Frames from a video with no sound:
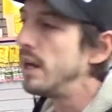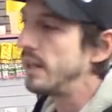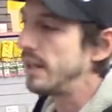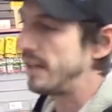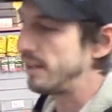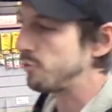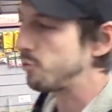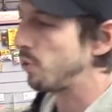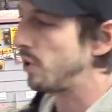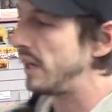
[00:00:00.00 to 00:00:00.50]

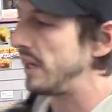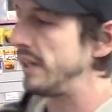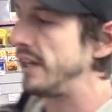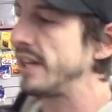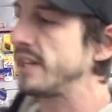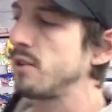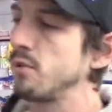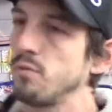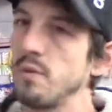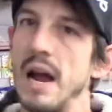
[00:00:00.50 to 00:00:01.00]
That's why I
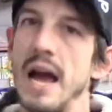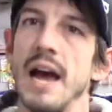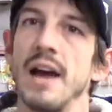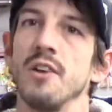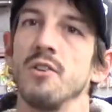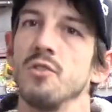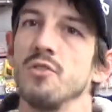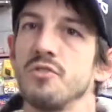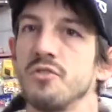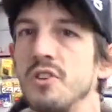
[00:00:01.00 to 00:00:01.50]
like the
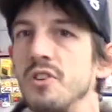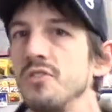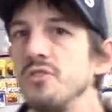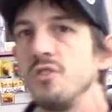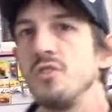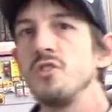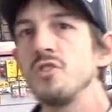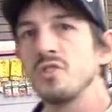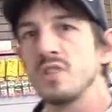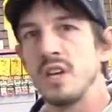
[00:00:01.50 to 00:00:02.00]
rattles, because
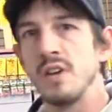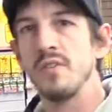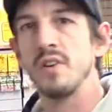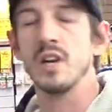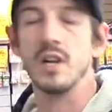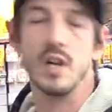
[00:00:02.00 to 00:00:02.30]
you just give it a